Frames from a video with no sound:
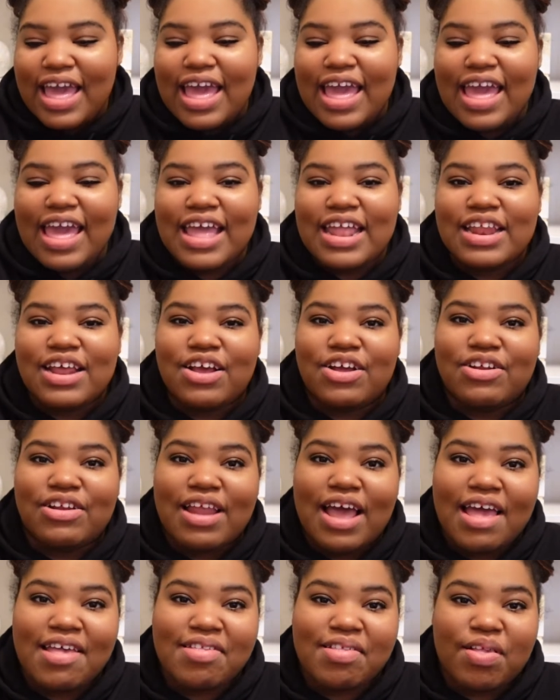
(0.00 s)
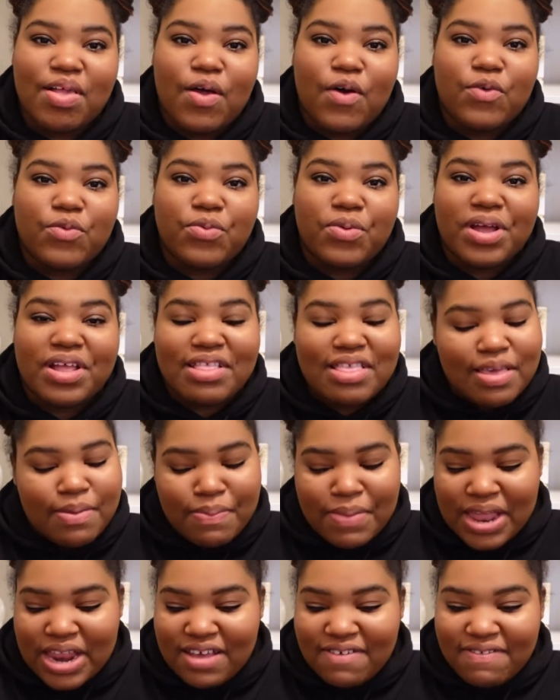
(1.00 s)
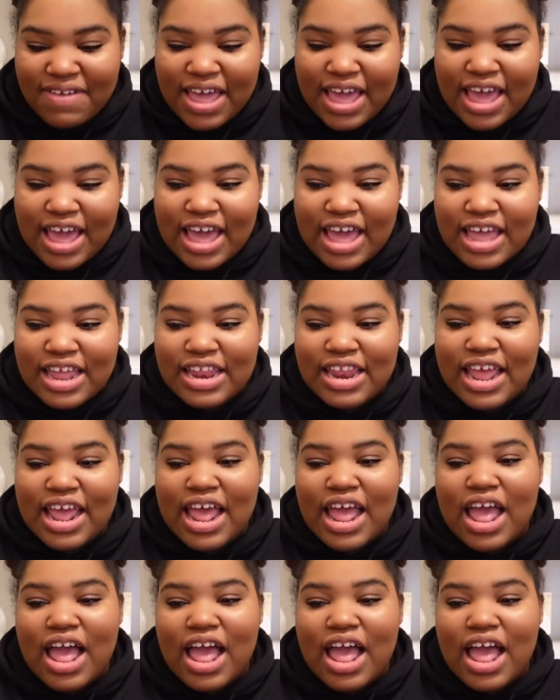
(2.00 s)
in her nice little rented minivan.